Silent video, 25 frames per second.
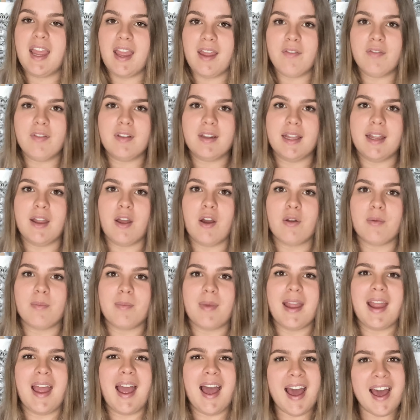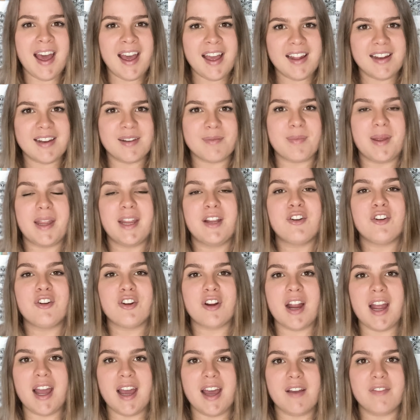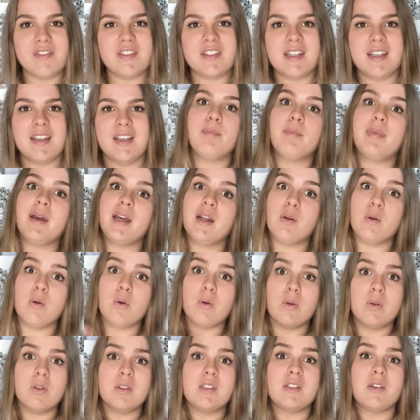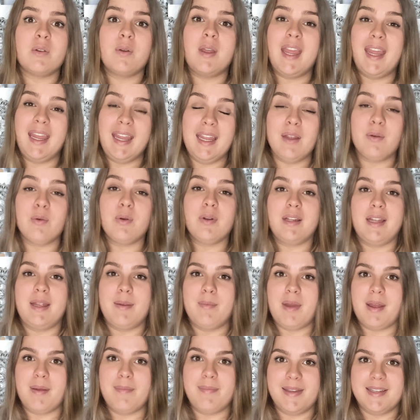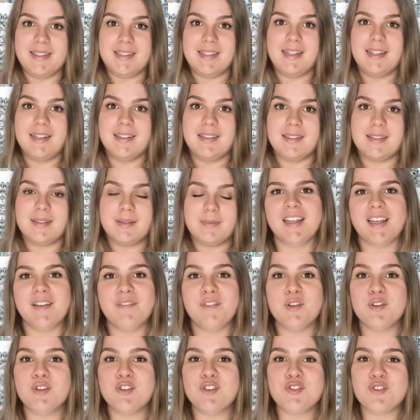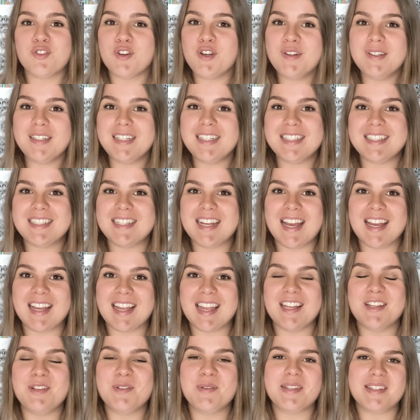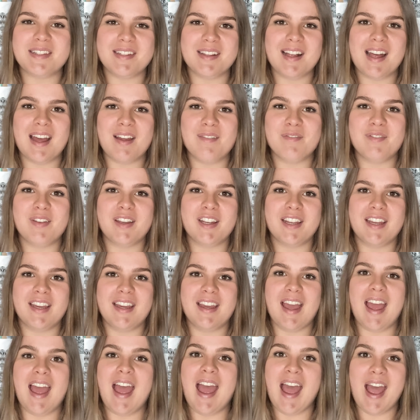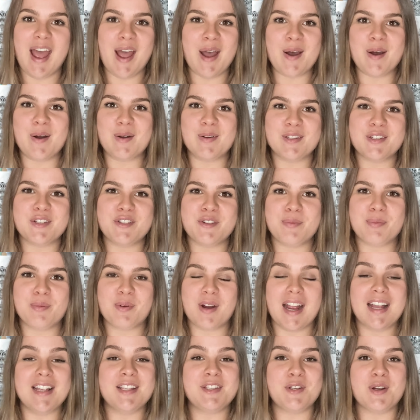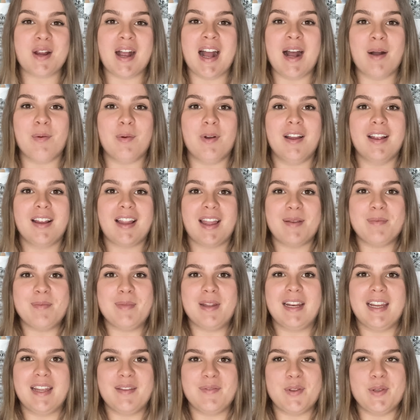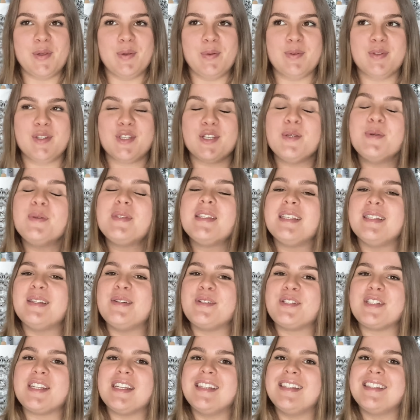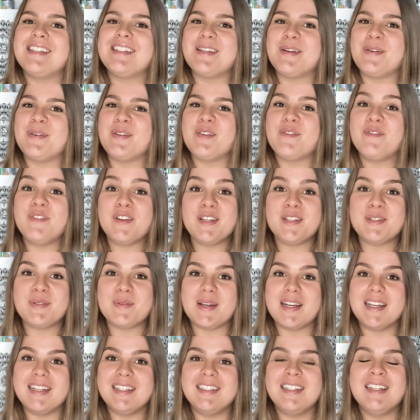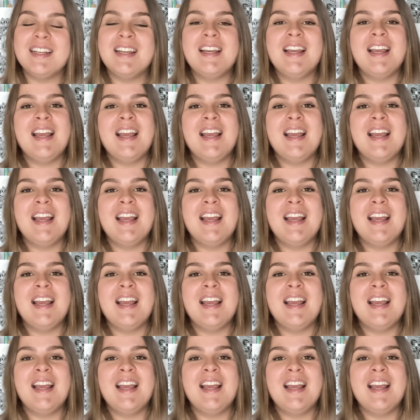heavily on my art and my craft, but also equally my business. If you're truly stuck and you still can't figure out how to price your artwork, I'm going to give you two solutions. So the first one